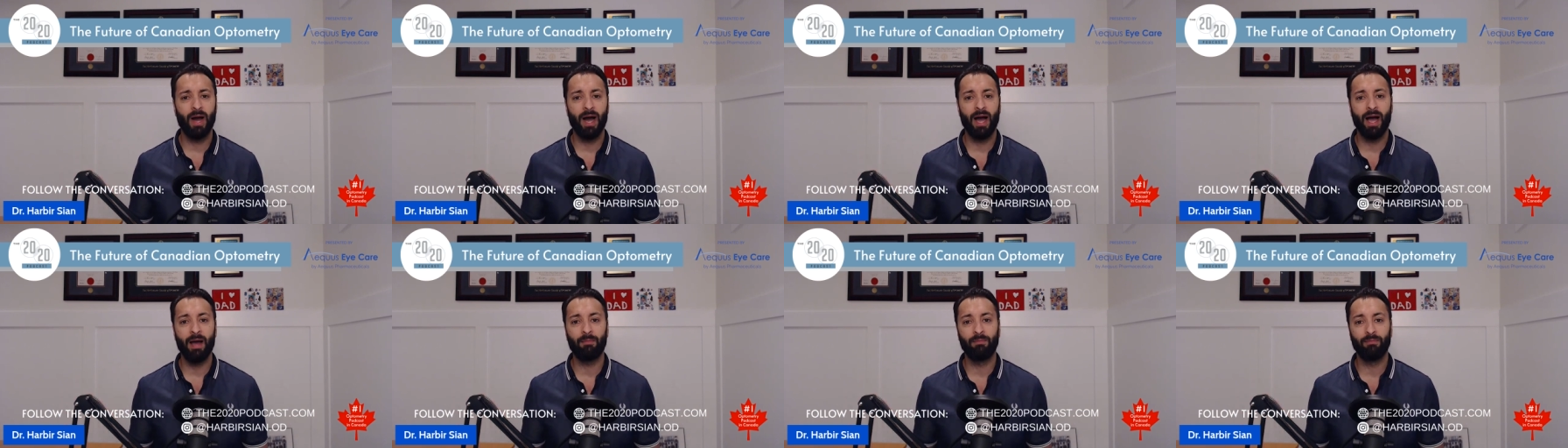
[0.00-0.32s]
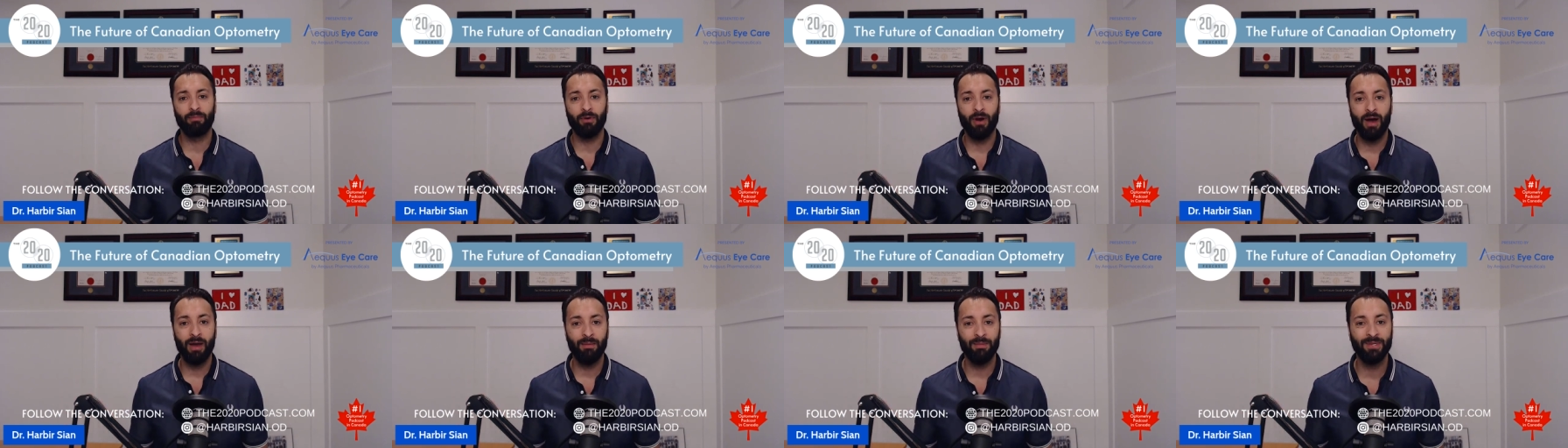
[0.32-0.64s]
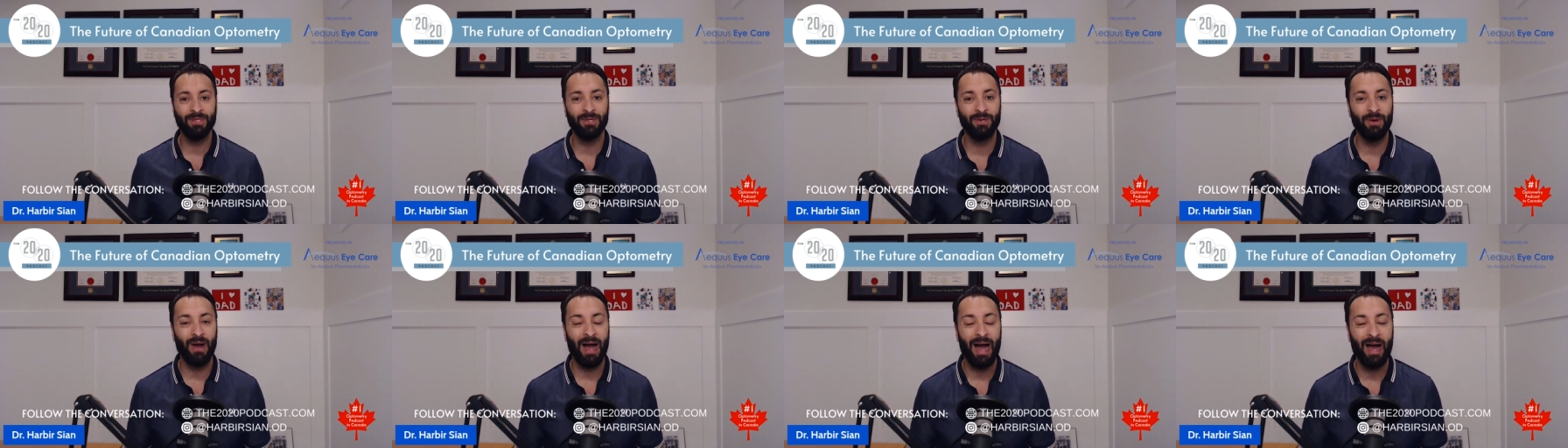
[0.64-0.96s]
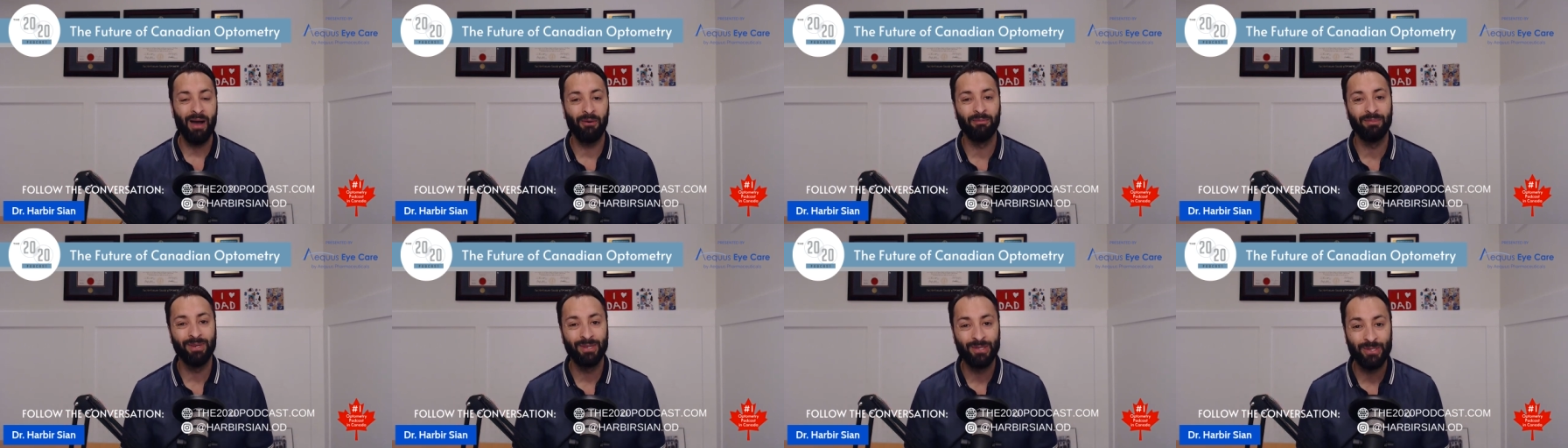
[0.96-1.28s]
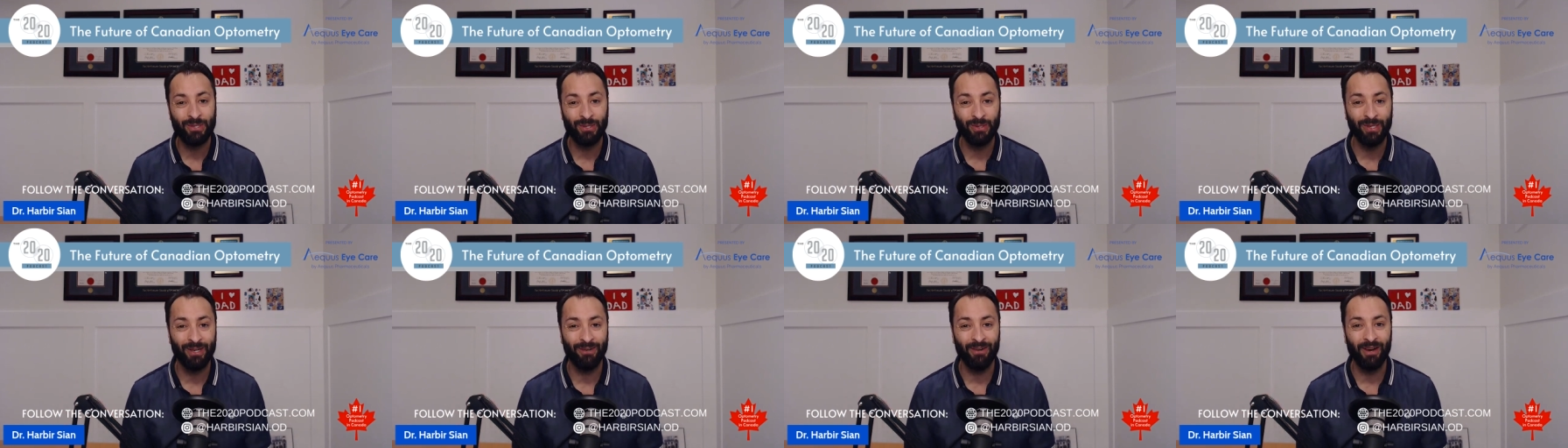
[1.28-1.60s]
I promise you, I will be
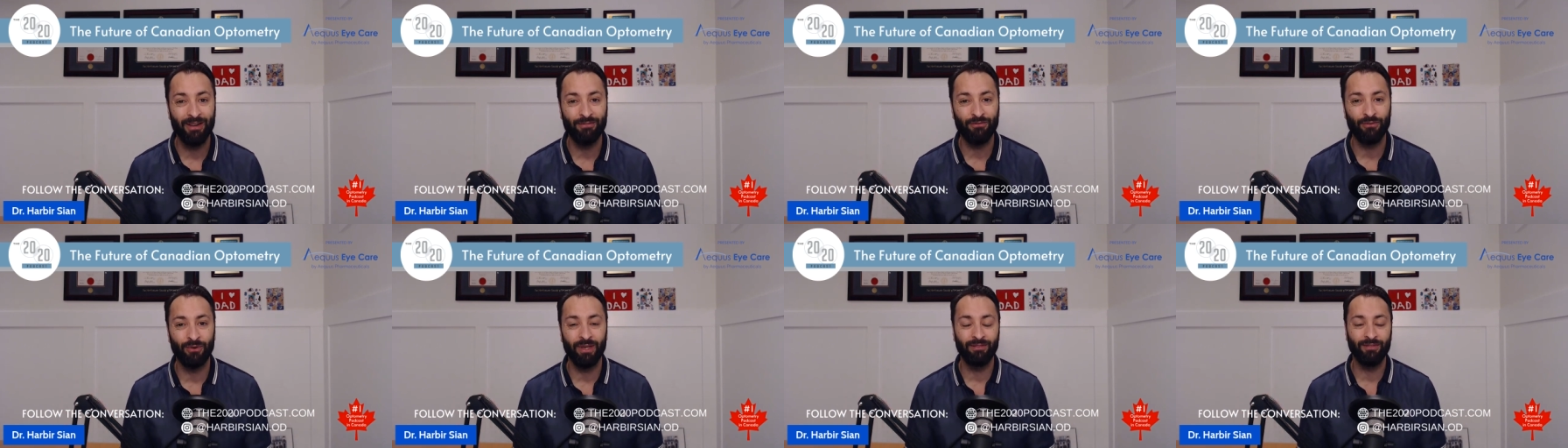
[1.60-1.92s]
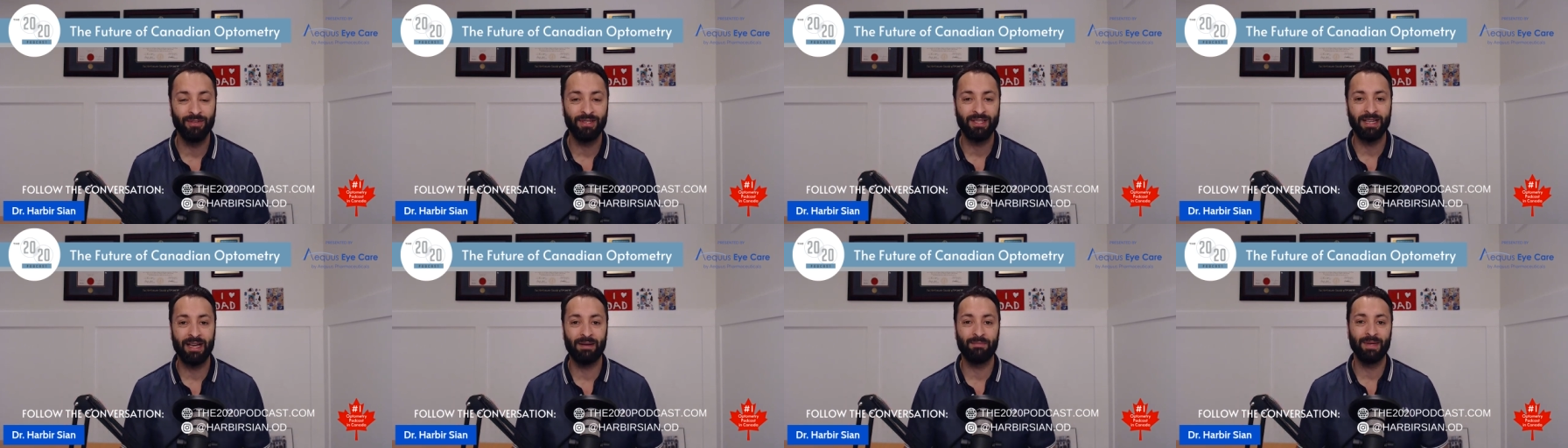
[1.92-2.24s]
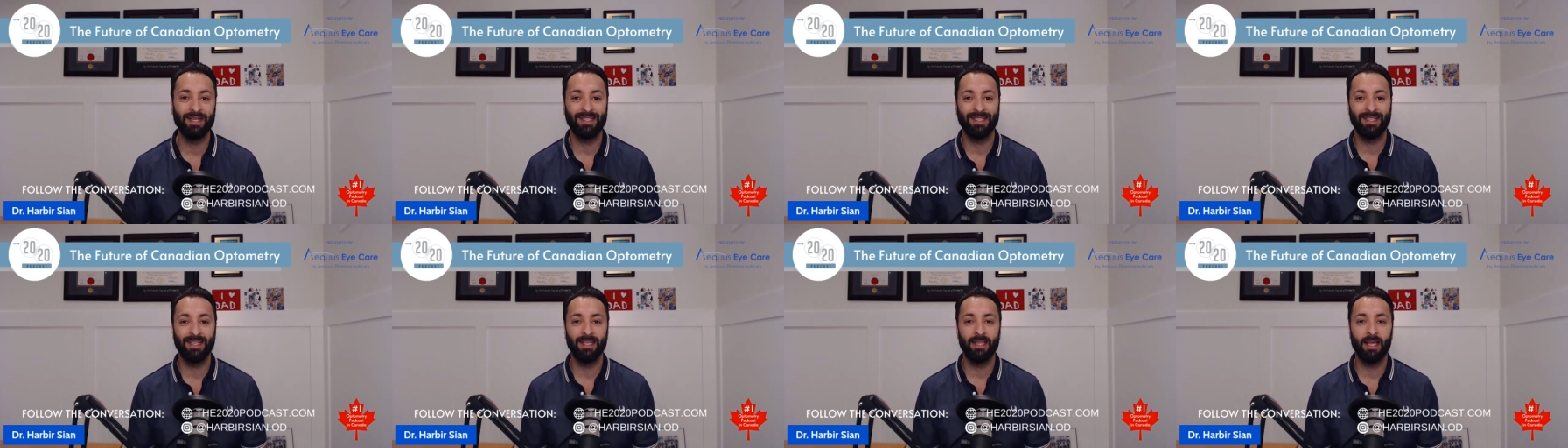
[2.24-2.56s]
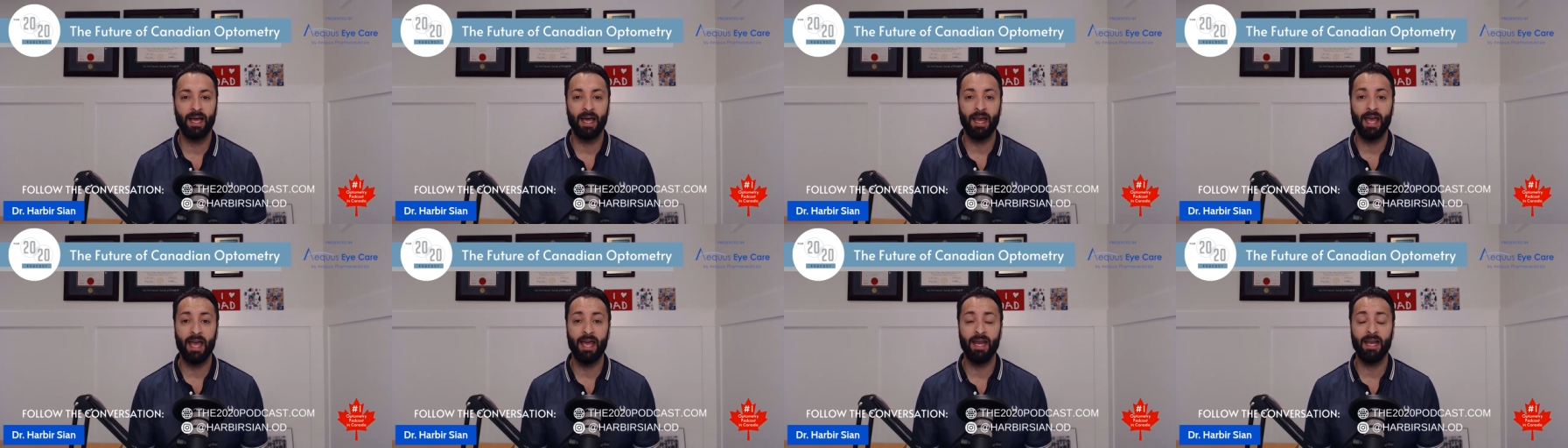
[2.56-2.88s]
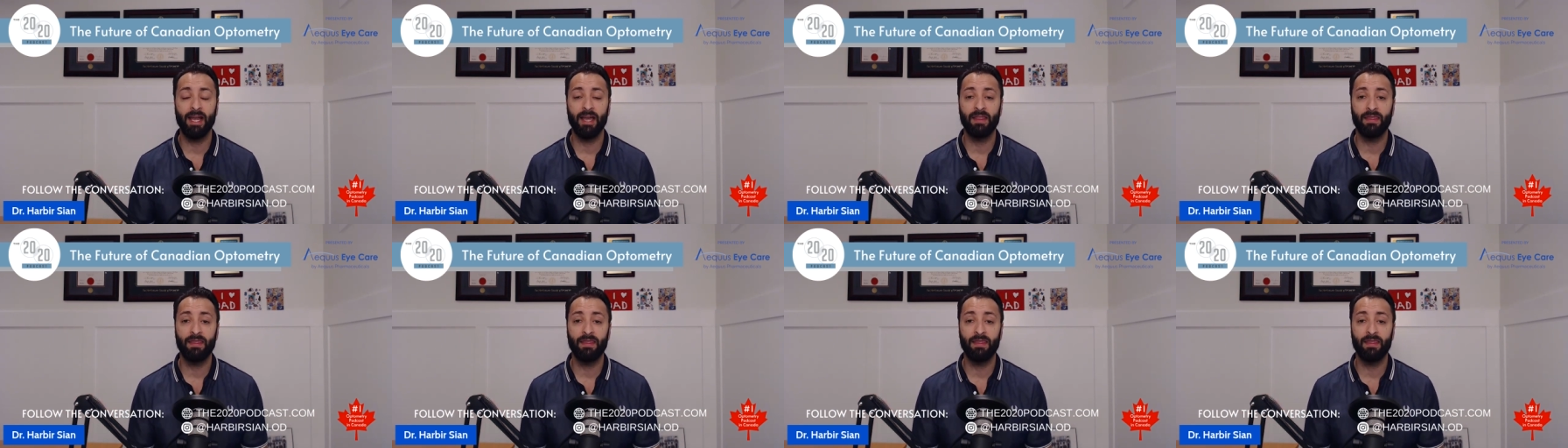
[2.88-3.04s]
truly grateful every time I see that. And I